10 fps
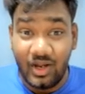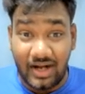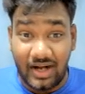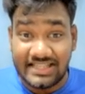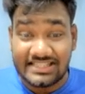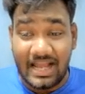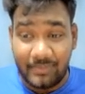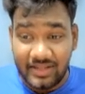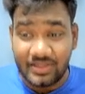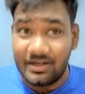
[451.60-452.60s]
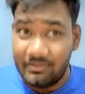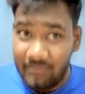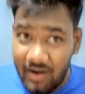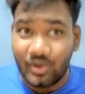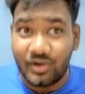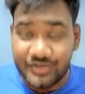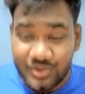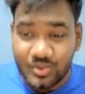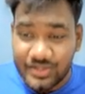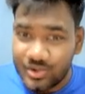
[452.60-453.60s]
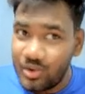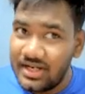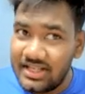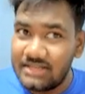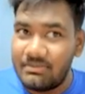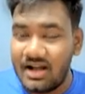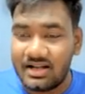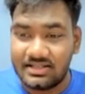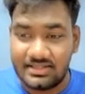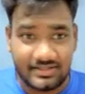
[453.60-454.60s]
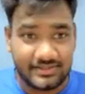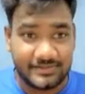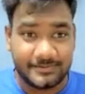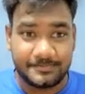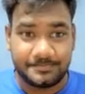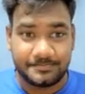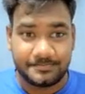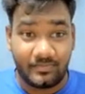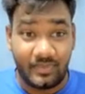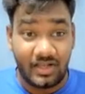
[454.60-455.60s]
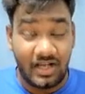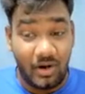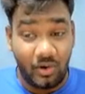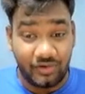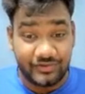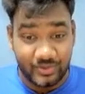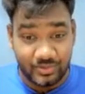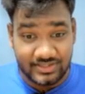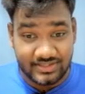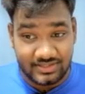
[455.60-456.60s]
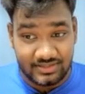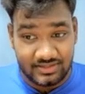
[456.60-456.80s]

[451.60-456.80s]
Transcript: What is happening? The amount of shoes sold in the market. Amount of shoes.